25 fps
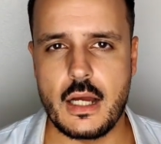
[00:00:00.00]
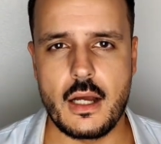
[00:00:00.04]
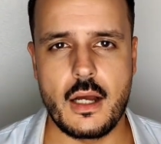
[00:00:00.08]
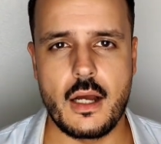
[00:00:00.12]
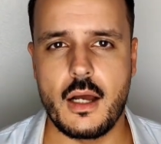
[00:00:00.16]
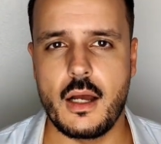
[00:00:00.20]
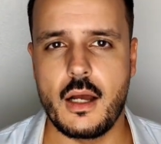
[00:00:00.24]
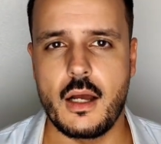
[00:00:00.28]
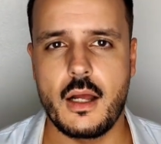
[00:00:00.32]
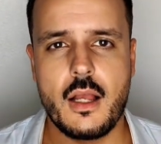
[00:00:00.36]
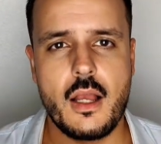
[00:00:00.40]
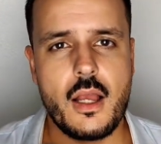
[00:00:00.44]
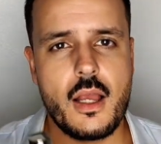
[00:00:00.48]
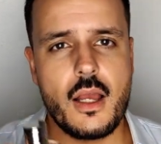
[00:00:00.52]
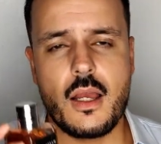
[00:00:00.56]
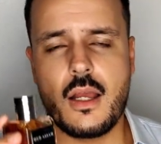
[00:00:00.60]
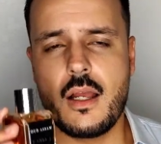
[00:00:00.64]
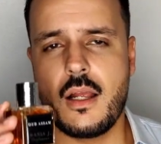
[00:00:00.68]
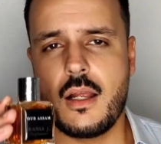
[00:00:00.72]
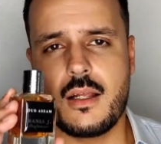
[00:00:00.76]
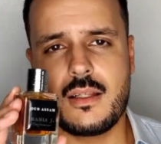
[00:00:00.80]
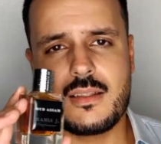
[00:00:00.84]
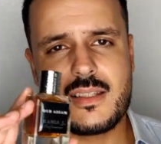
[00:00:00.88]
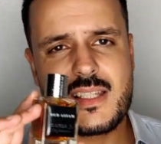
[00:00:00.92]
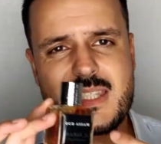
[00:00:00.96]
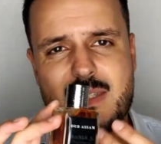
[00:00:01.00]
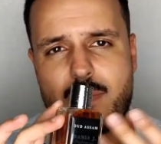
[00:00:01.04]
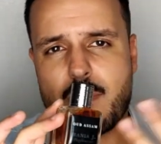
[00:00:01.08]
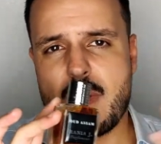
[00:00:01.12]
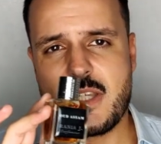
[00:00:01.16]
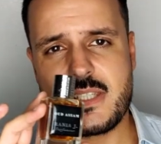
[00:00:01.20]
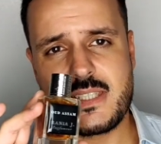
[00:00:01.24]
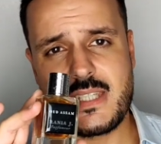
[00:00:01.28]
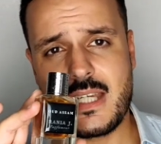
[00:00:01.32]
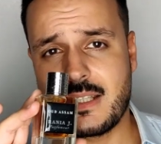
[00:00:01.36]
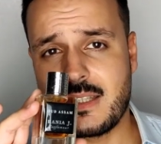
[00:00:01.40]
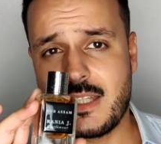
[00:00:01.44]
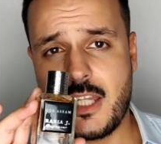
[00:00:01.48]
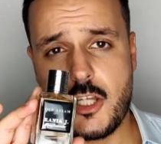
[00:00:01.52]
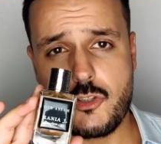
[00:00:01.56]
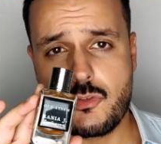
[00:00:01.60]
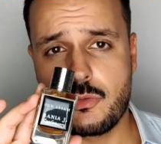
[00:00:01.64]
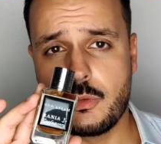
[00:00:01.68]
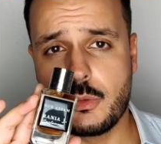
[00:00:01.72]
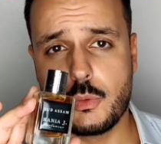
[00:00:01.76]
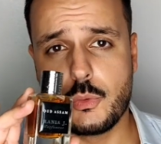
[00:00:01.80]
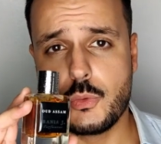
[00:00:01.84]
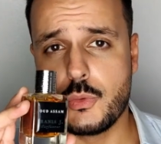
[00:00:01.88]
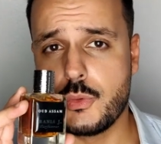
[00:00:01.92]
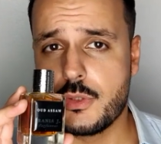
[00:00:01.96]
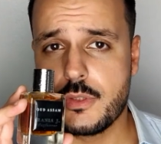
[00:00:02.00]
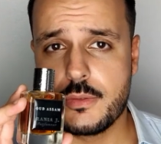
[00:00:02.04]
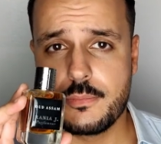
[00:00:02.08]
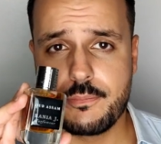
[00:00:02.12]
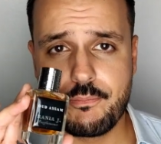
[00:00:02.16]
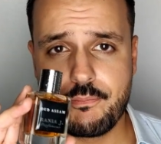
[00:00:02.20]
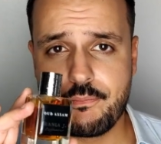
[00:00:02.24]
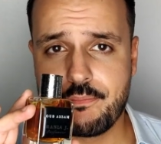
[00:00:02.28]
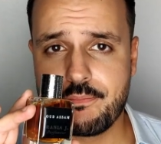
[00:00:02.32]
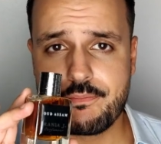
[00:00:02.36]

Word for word: Uh, this smells like natural oud